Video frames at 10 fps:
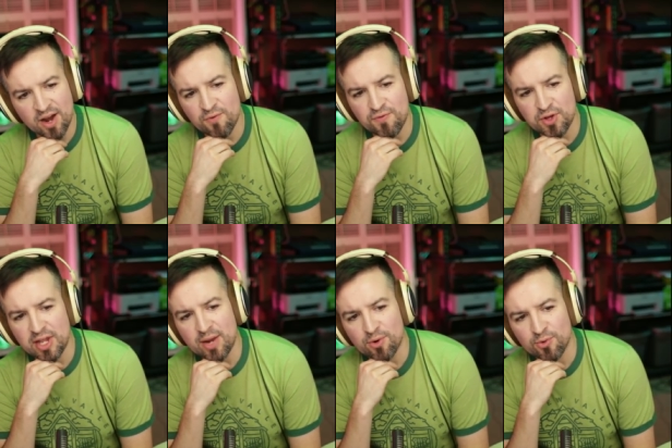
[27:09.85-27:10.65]
I don't feel
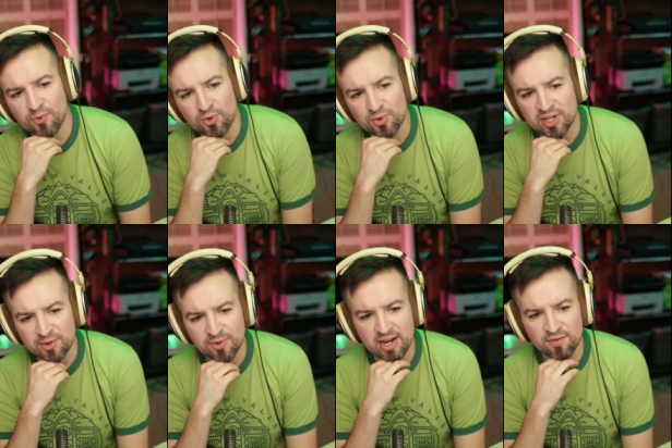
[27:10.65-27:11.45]
like we're
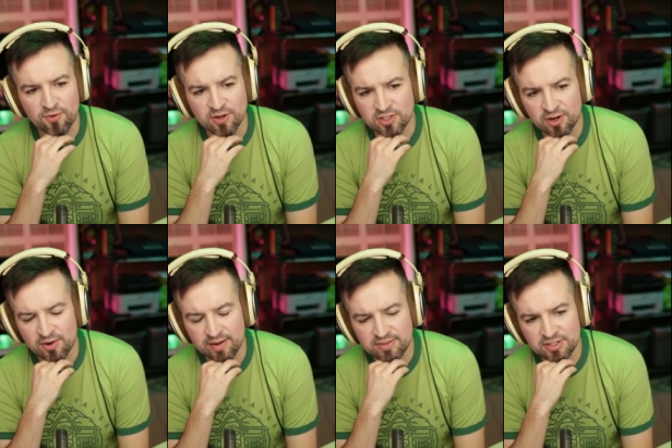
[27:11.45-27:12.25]
really ready for a
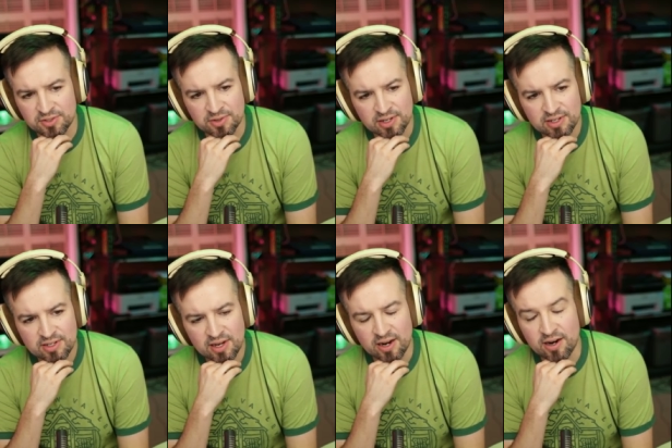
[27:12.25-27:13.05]
StarCraft 2
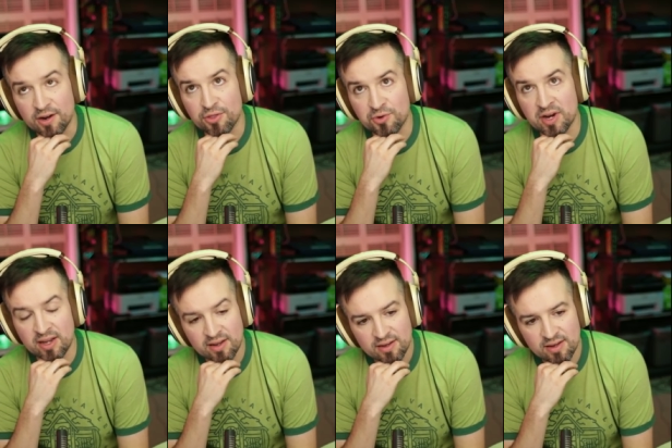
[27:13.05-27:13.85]
or
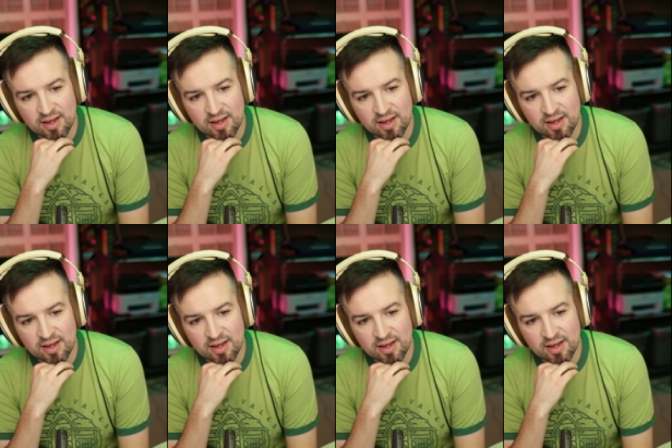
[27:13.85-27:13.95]
3.